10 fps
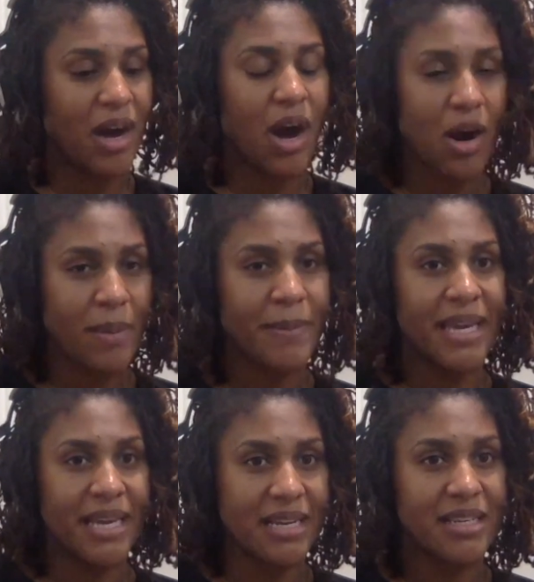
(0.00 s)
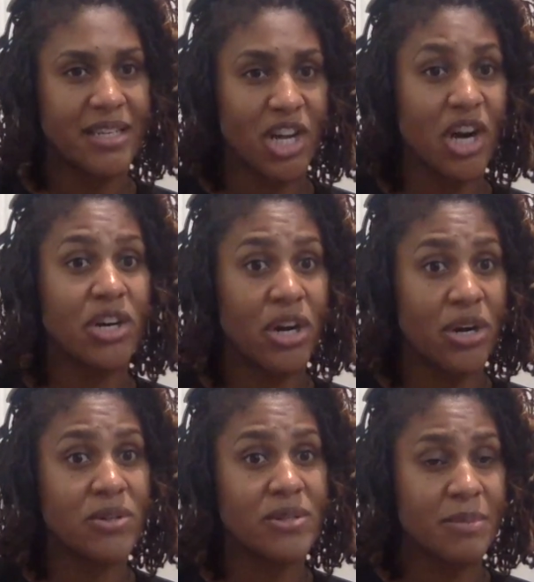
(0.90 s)
harming young
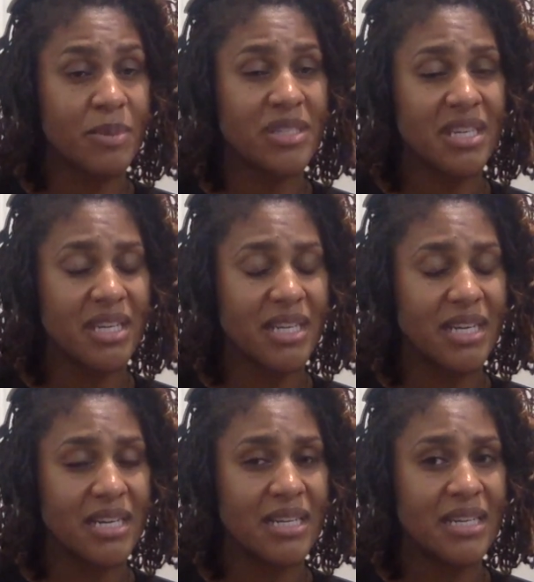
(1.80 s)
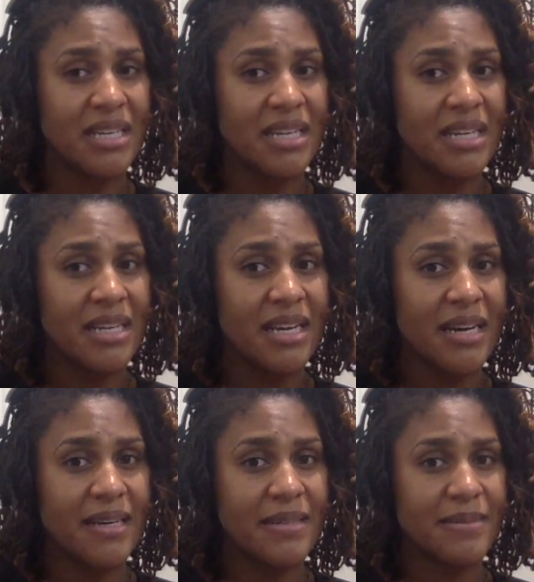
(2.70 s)
girls in particular.
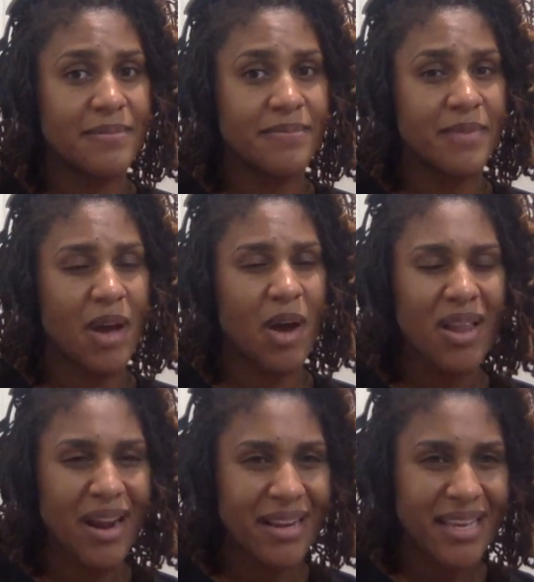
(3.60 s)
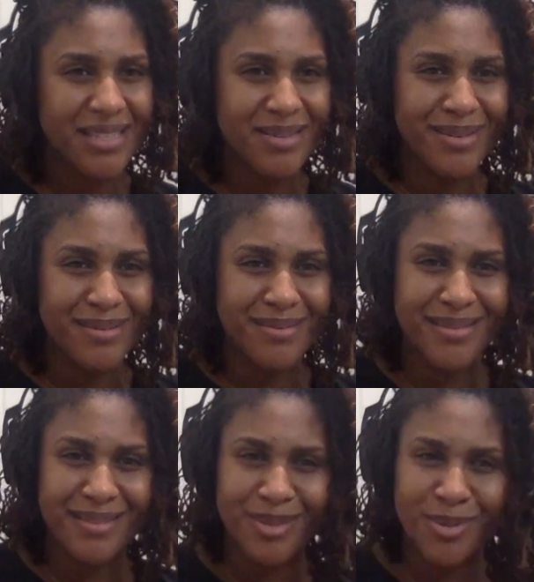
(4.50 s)
All our kids are
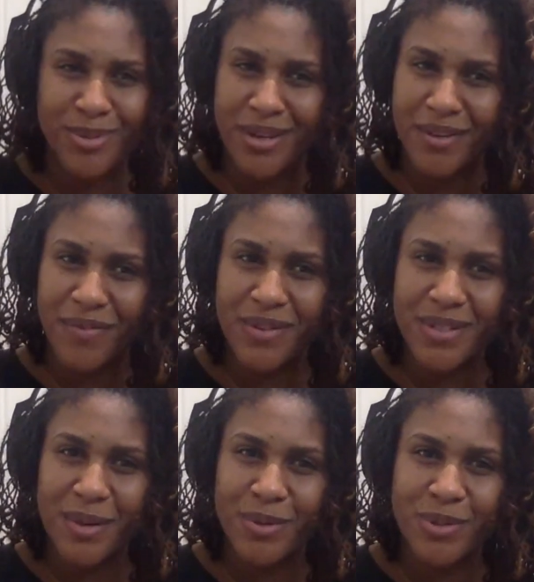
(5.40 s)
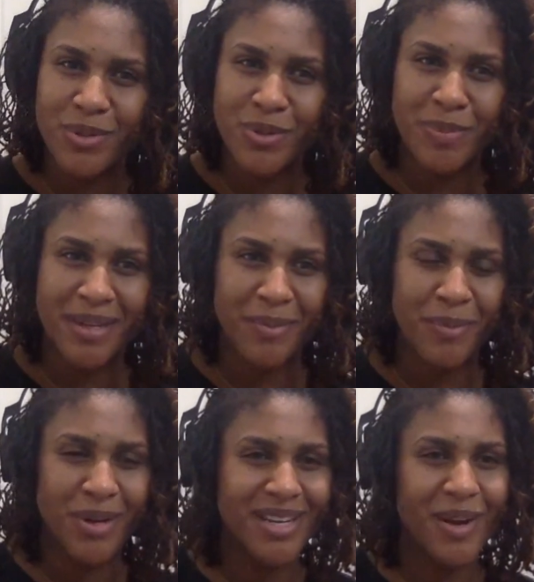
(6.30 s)
too young for social, but
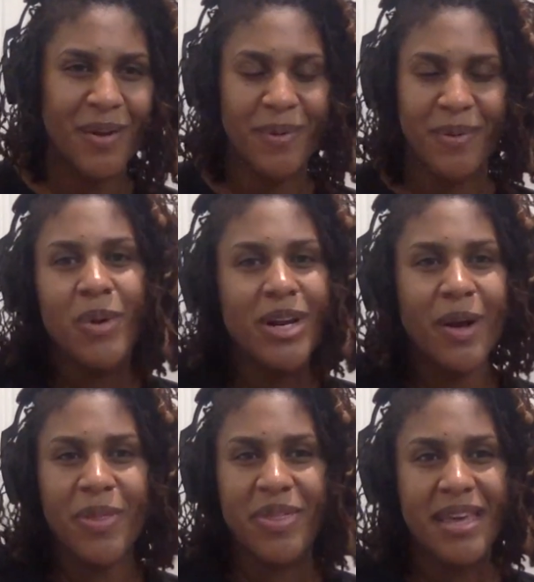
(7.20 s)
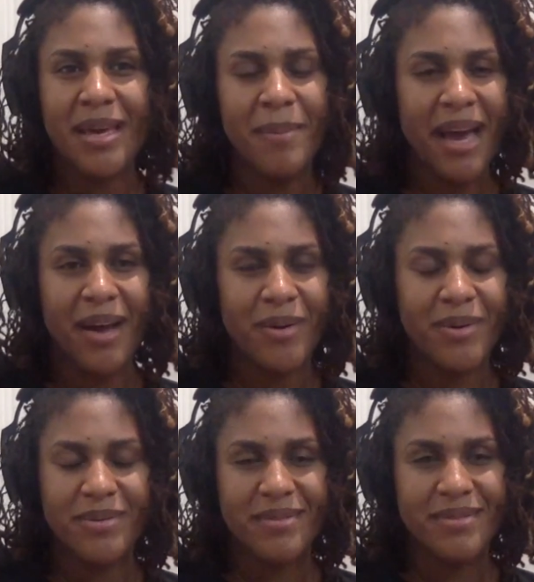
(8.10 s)
what do y'all think about
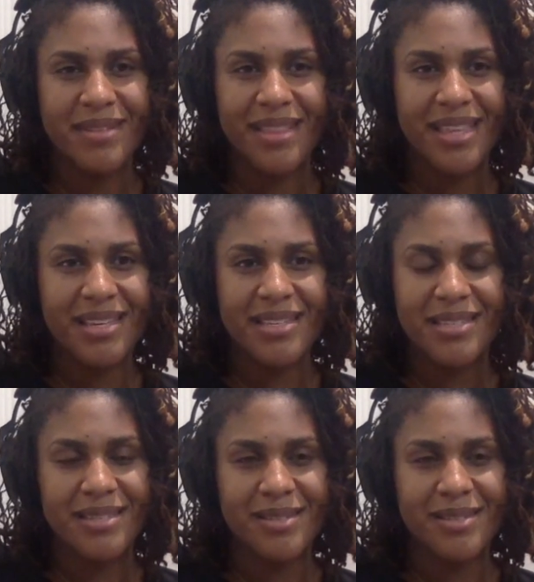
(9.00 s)
this